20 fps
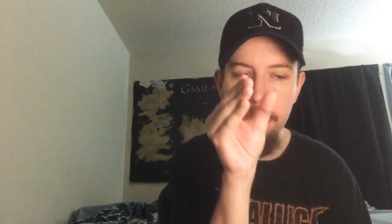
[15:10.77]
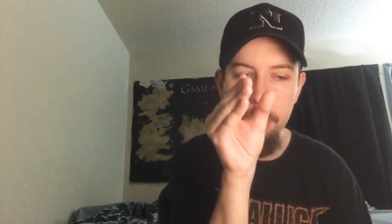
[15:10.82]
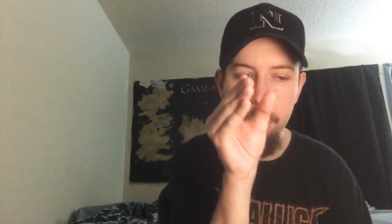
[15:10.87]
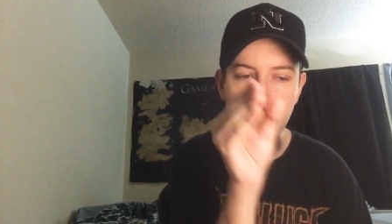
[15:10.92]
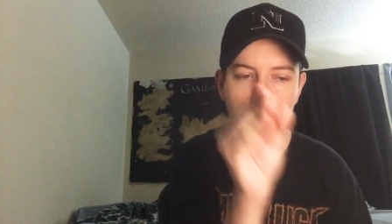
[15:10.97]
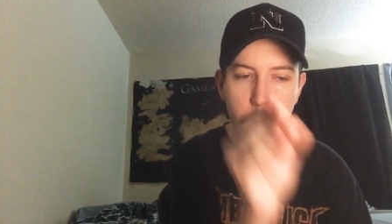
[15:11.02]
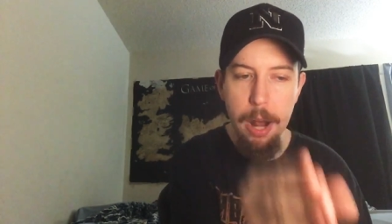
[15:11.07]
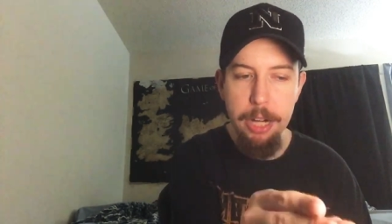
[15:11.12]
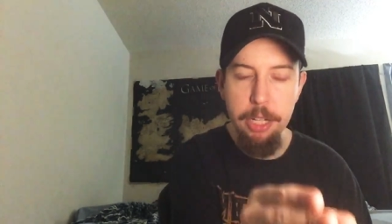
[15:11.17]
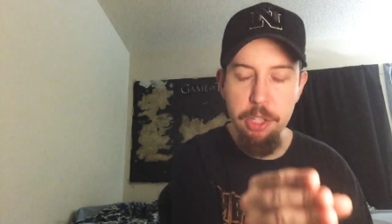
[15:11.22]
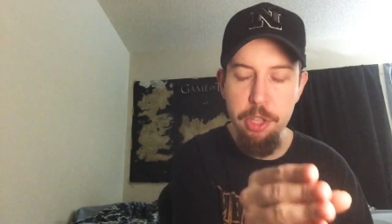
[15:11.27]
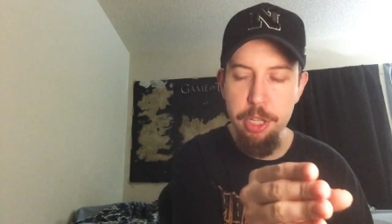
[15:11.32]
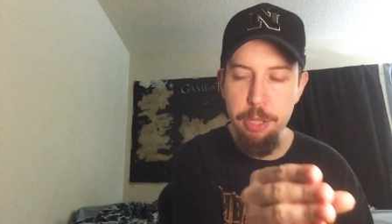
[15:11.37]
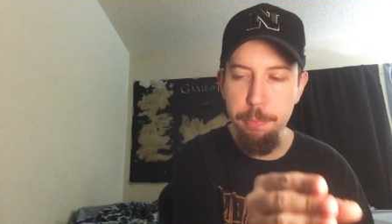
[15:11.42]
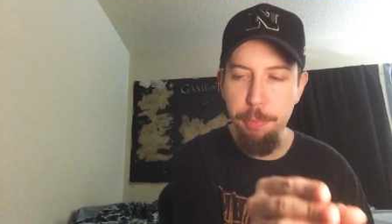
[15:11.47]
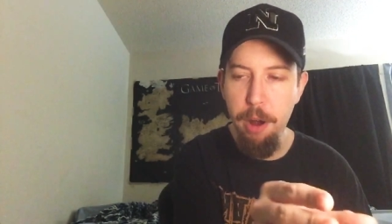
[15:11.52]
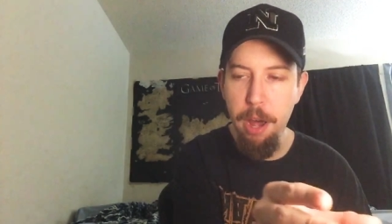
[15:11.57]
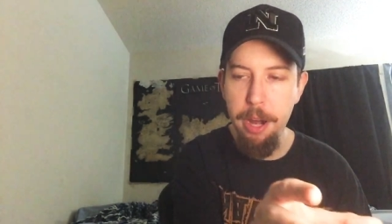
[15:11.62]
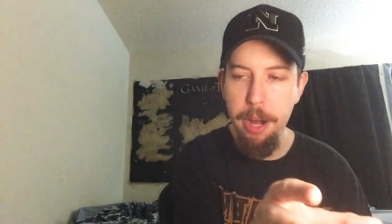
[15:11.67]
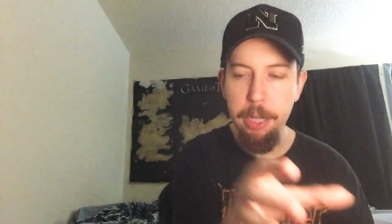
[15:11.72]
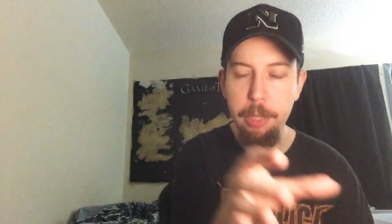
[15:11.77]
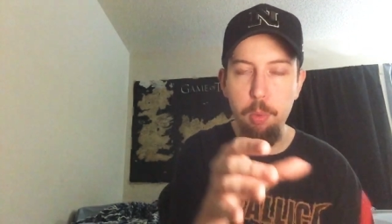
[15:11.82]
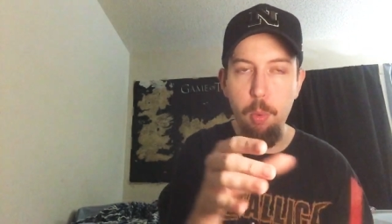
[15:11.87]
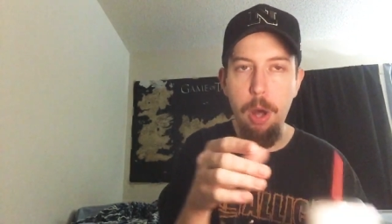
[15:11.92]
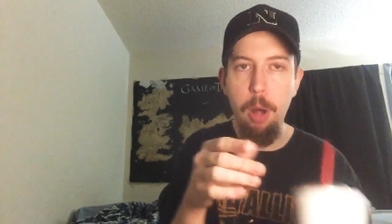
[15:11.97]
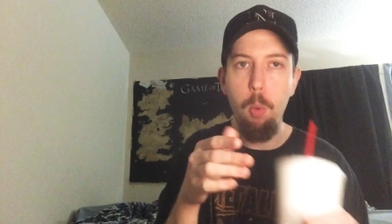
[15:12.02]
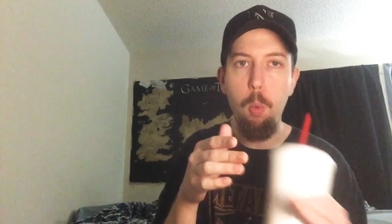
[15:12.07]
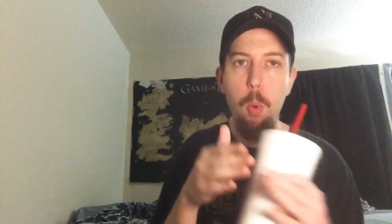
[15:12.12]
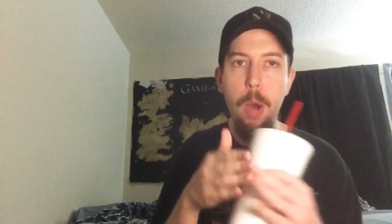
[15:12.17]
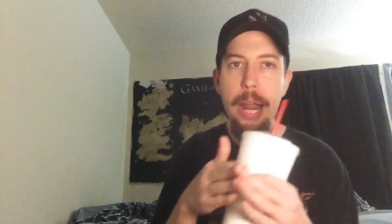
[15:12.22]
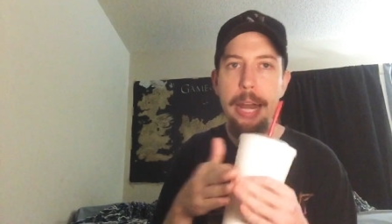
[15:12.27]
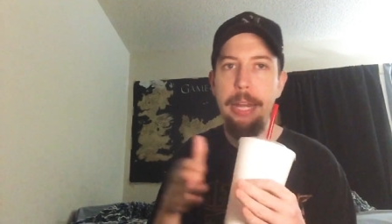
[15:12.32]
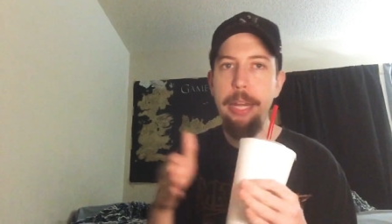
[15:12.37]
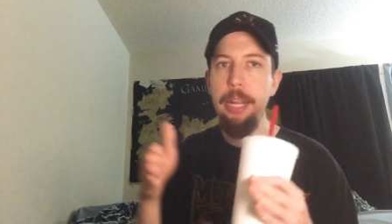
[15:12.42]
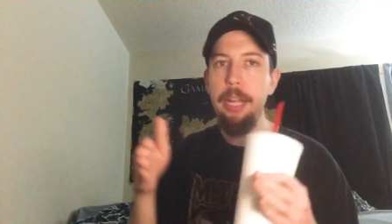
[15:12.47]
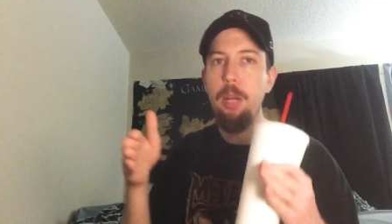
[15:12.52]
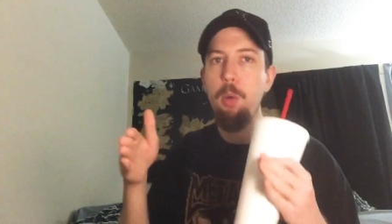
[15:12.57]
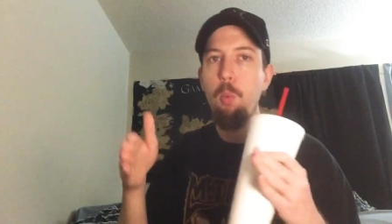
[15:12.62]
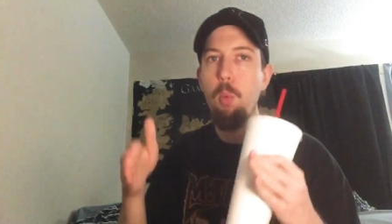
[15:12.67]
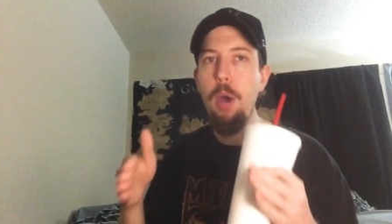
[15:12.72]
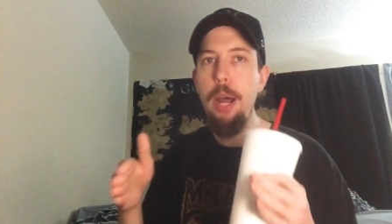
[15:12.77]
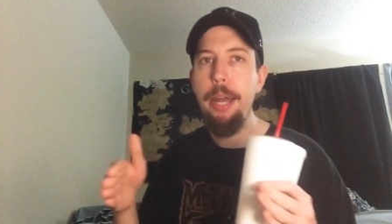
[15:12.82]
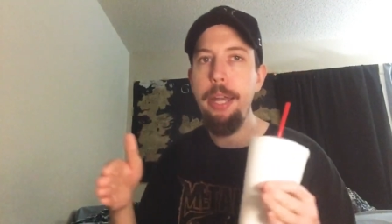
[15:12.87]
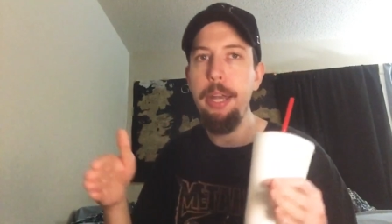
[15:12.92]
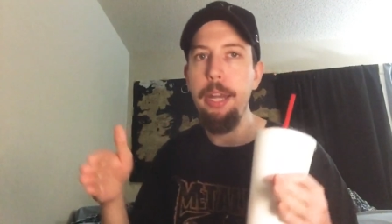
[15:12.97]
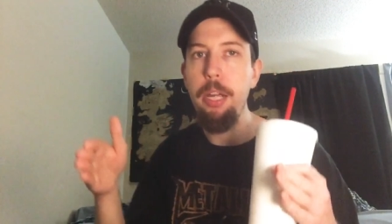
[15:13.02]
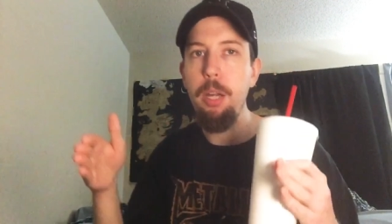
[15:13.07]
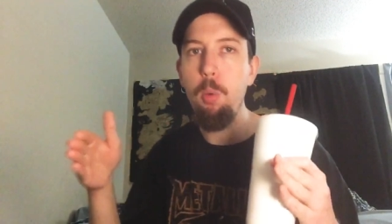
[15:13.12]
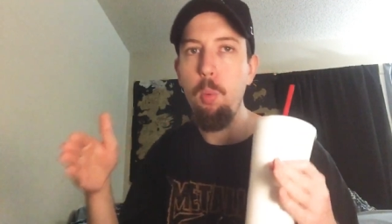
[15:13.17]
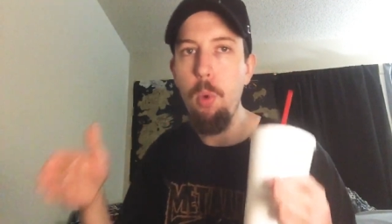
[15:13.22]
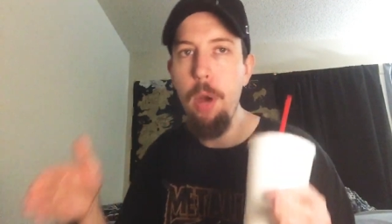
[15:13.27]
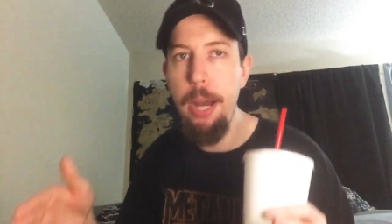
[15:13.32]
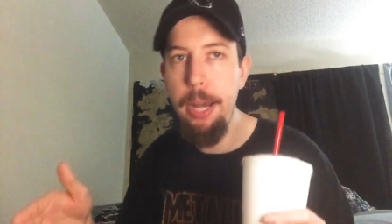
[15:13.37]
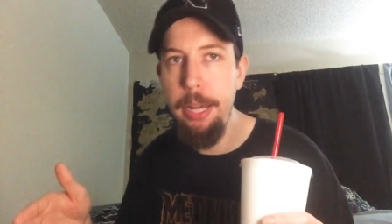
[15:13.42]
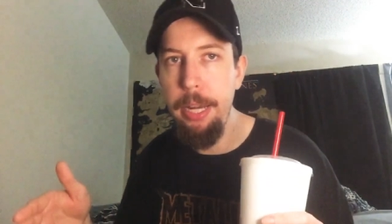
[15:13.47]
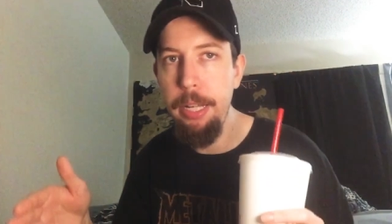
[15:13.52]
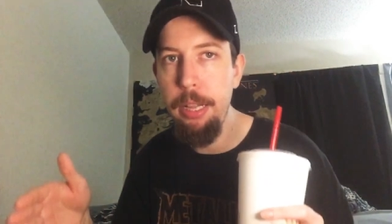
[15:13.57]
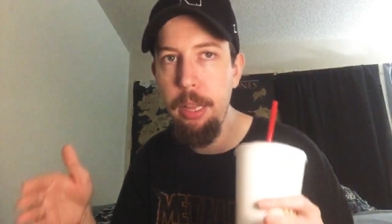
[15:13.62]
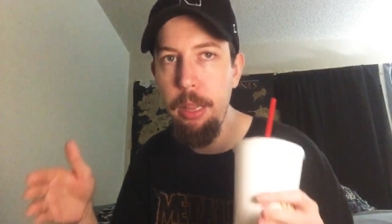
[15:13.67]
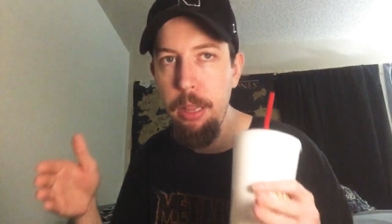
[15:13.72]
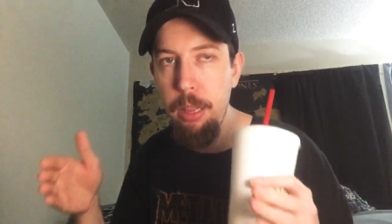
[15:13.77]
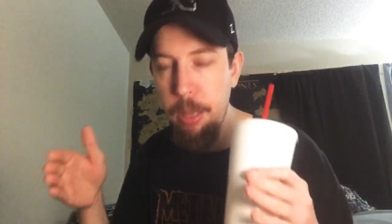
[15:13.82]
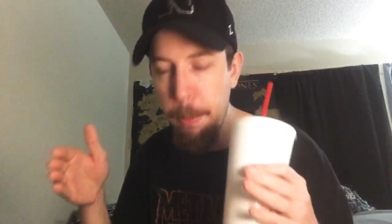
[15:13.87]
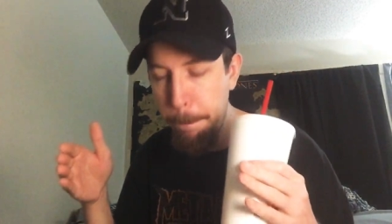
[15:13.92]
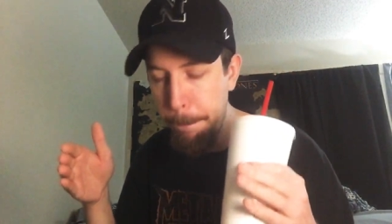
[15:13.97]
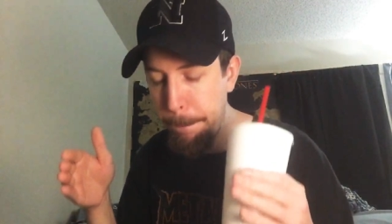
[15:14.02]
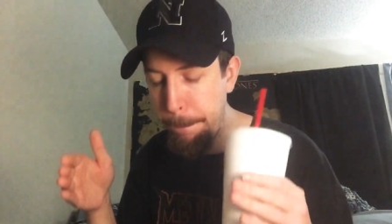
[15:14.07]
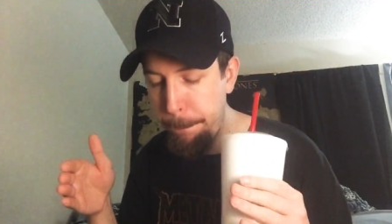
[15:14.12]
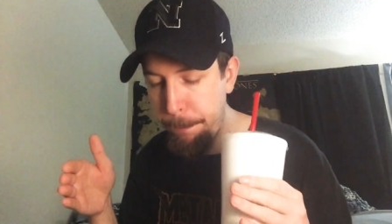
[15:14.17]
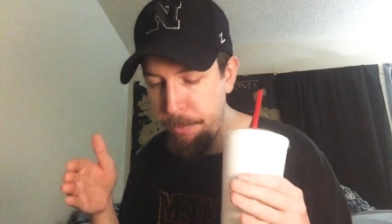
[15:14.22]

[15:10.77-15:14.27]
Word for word: to watch this product while widening and widening and widening the